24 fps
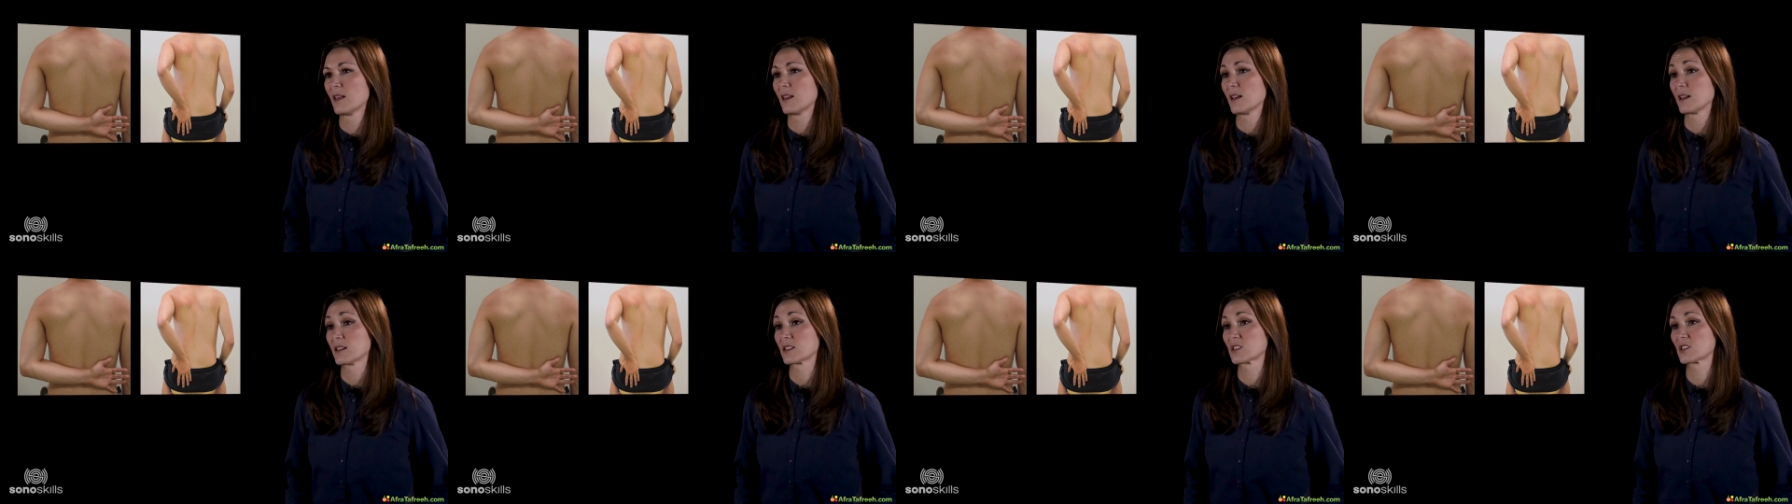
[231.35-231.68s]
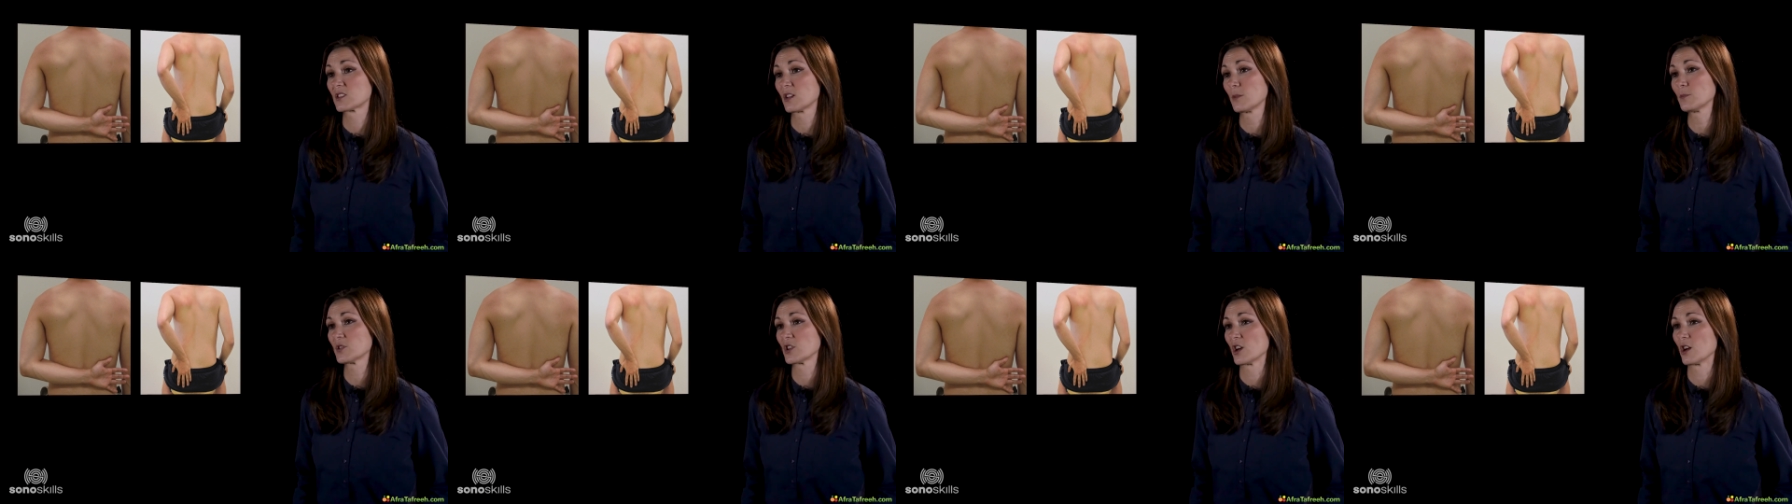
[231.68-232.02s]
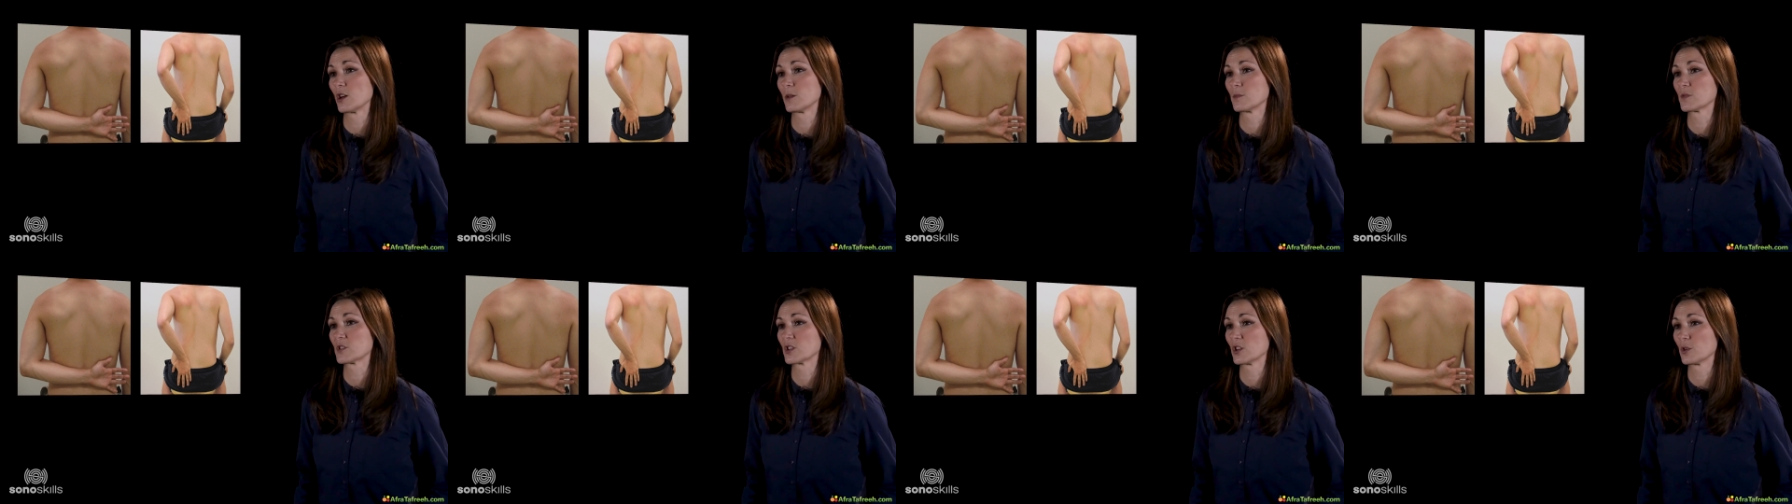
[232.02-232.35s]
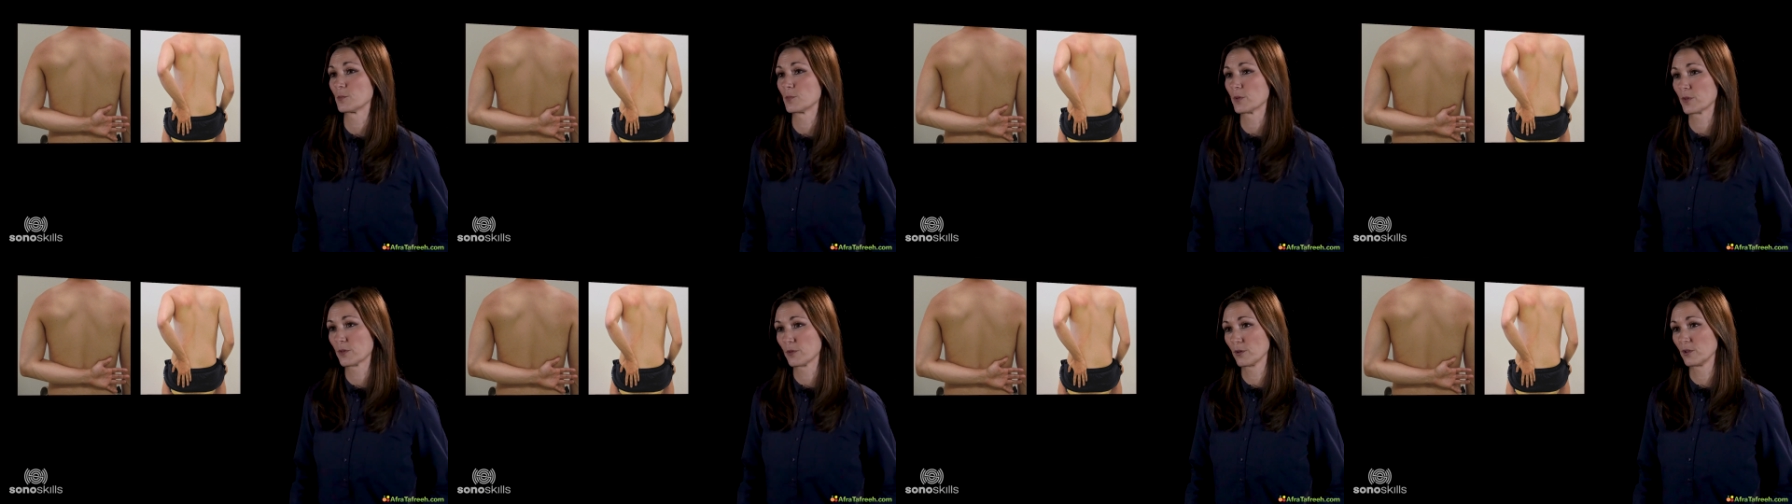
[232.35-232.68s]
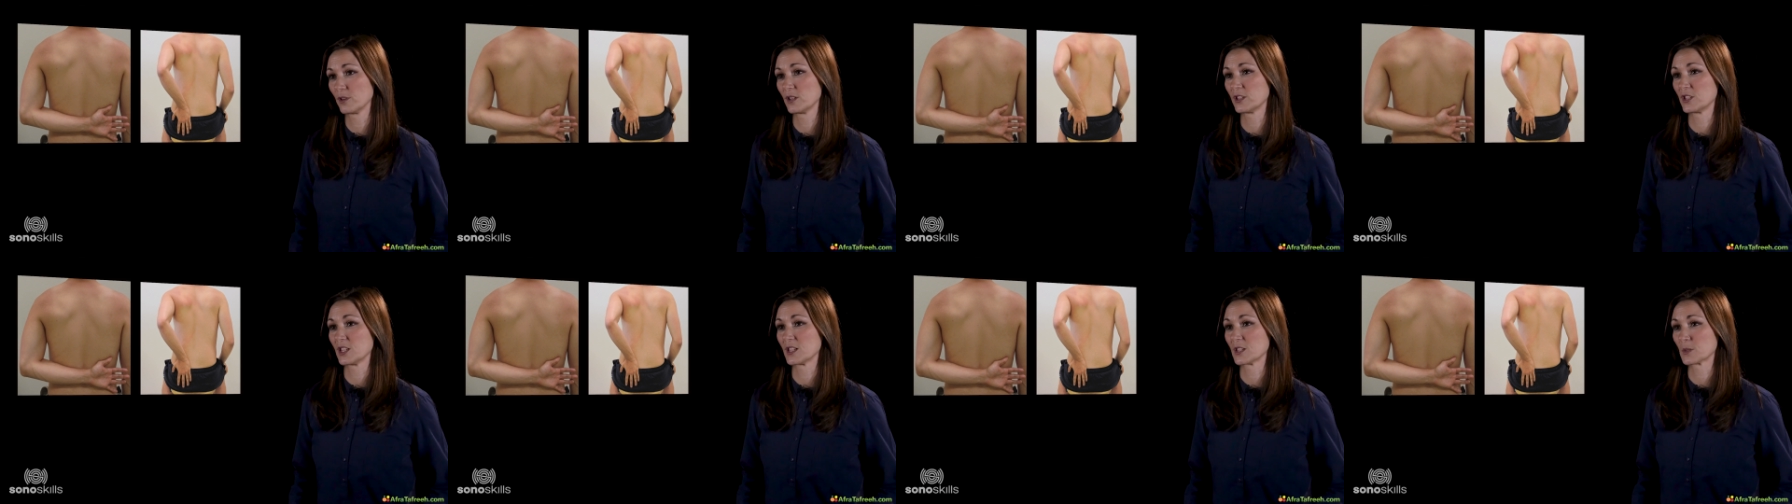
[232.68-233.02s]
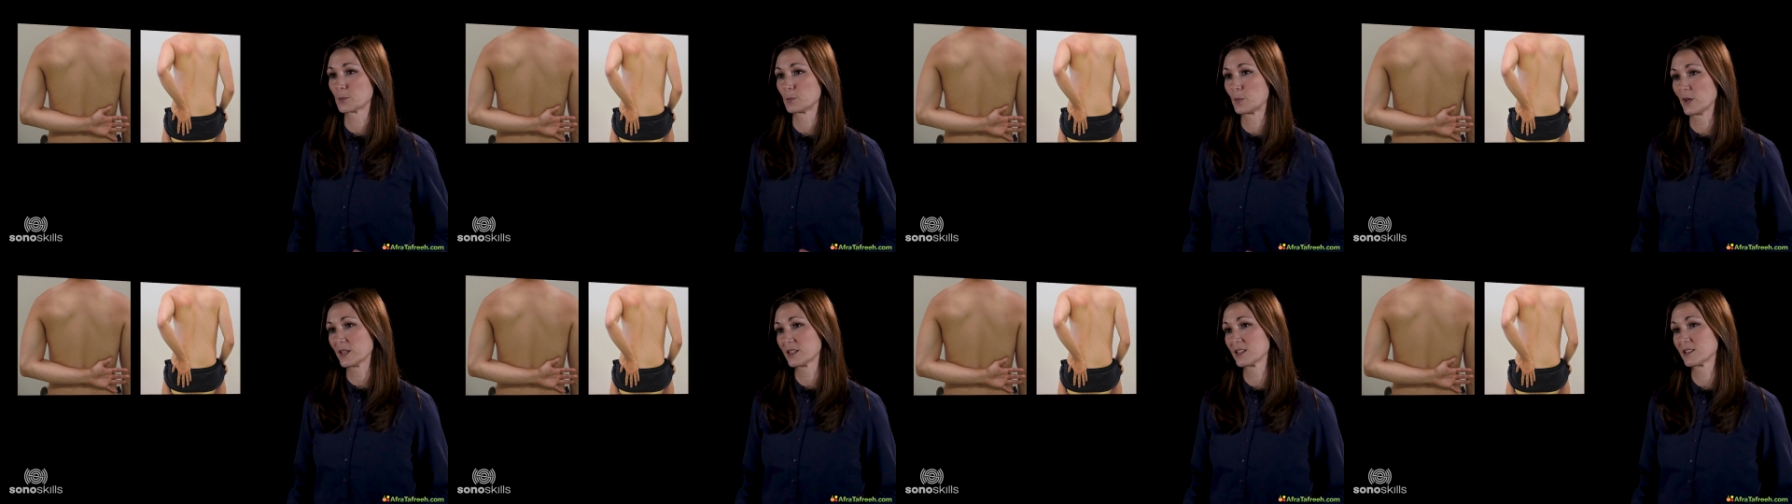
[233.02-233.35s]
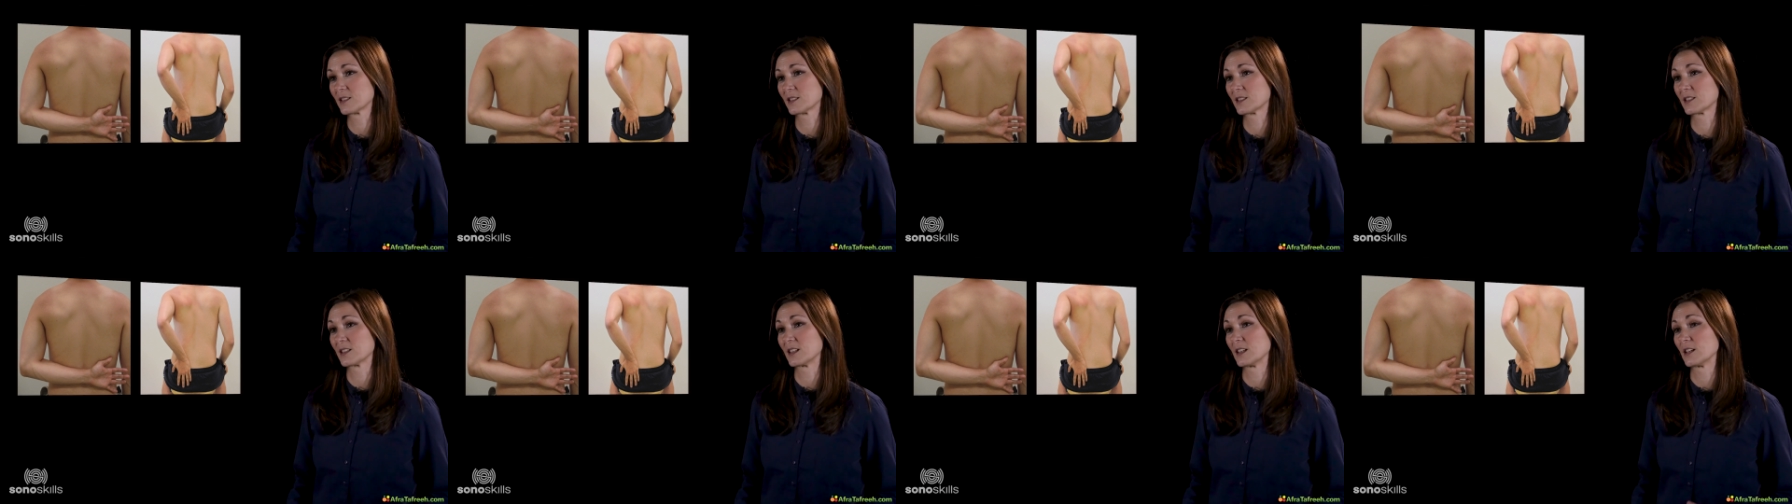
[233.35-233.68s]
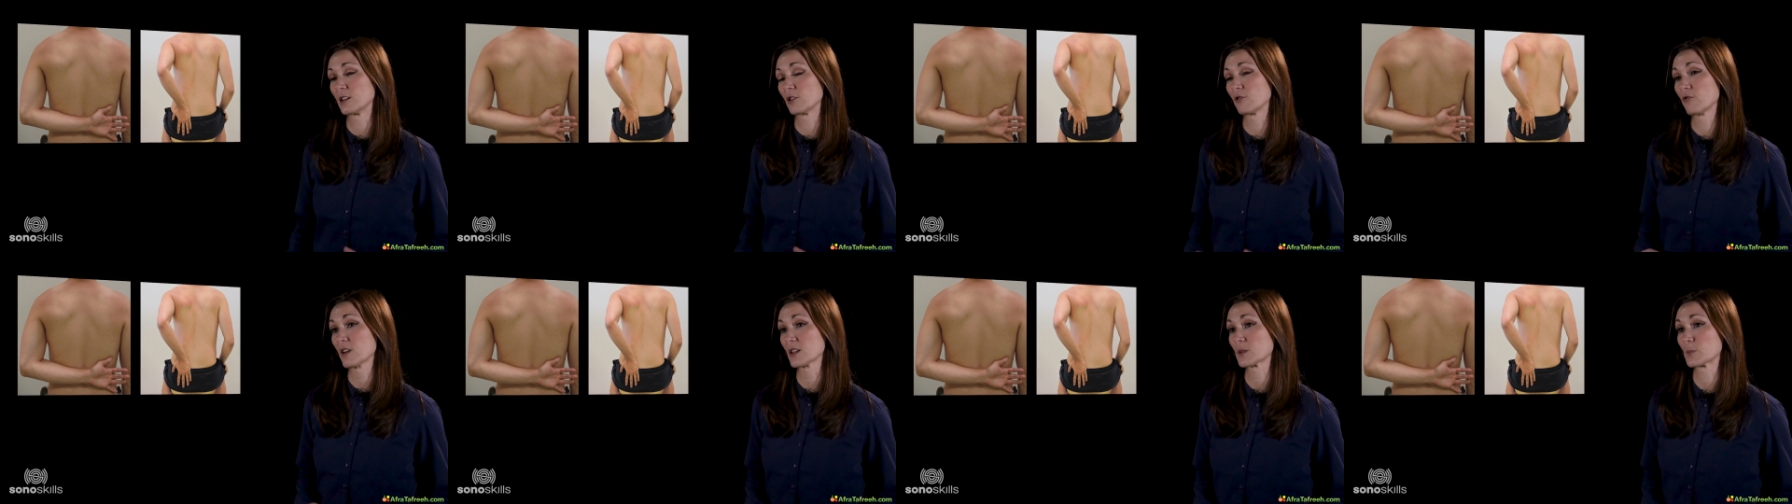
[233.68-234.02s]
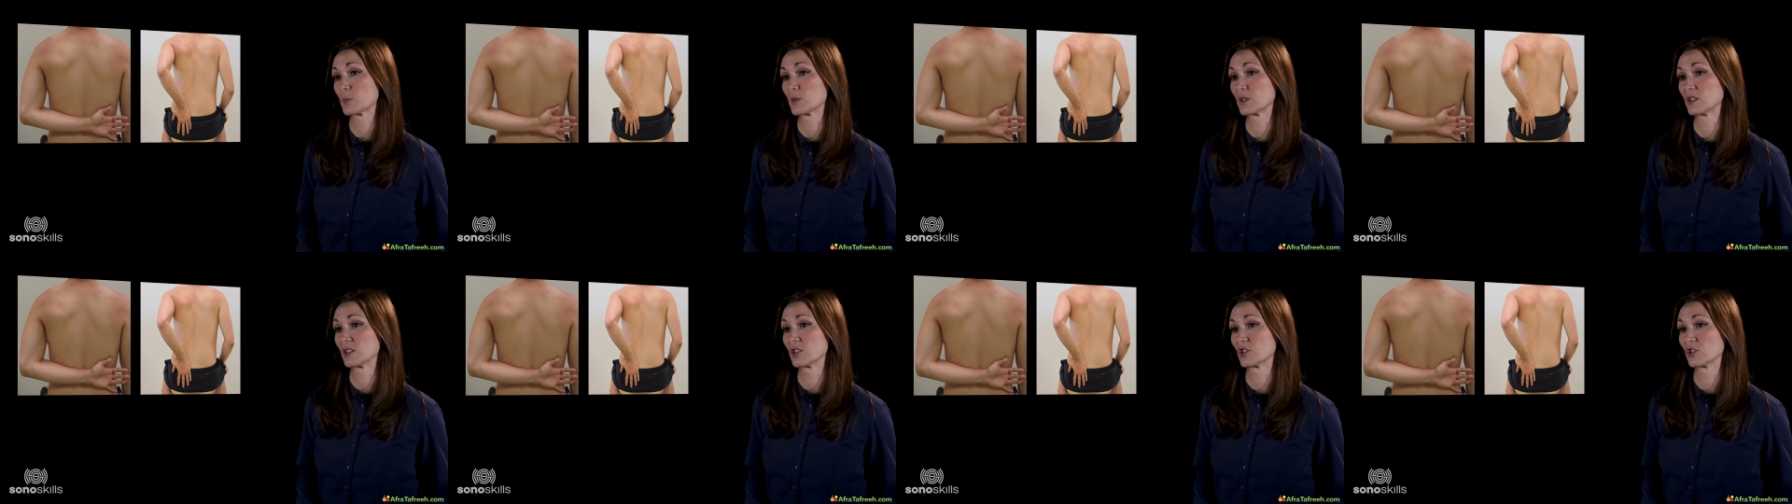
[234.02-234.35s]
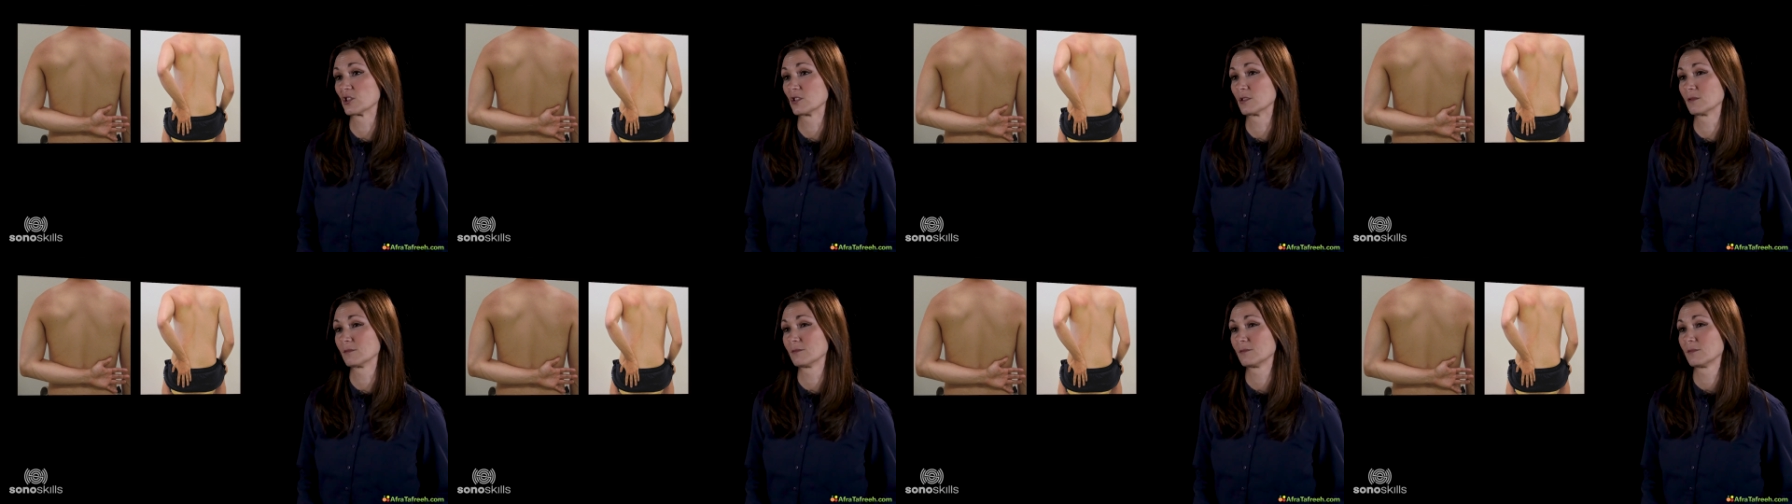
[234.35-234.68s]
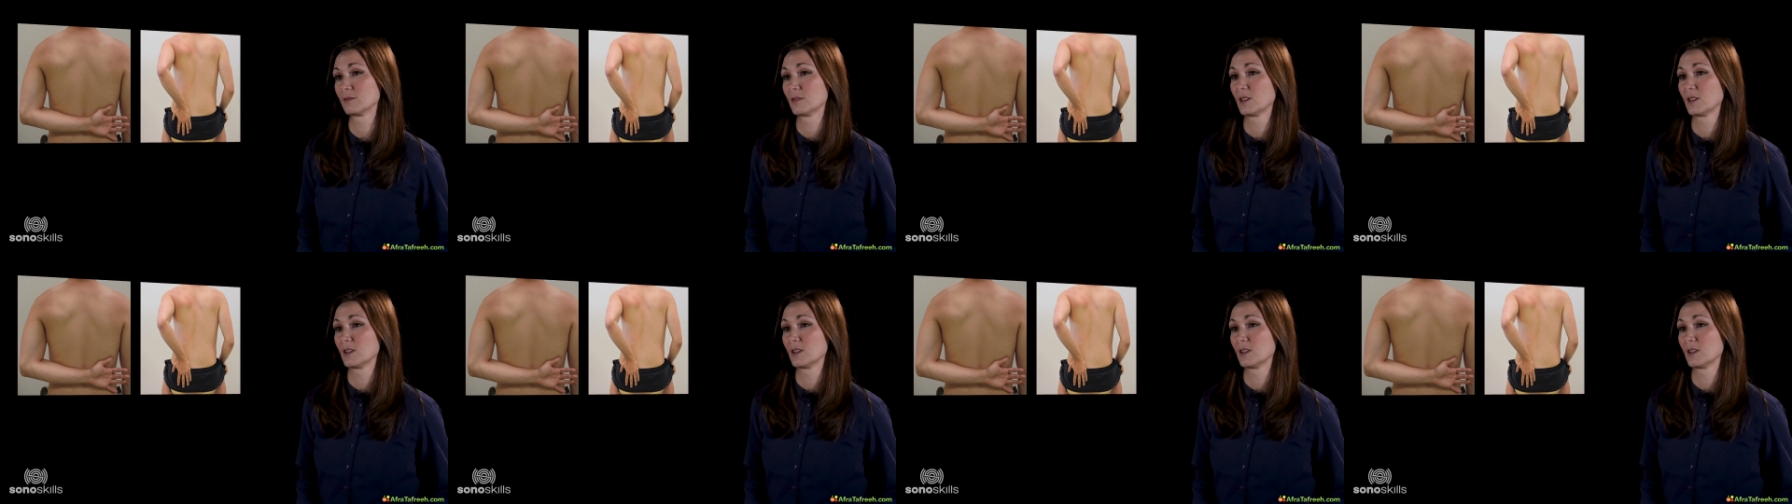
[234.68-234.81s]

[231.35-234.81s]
as sometimes a pathology is better to see in cras position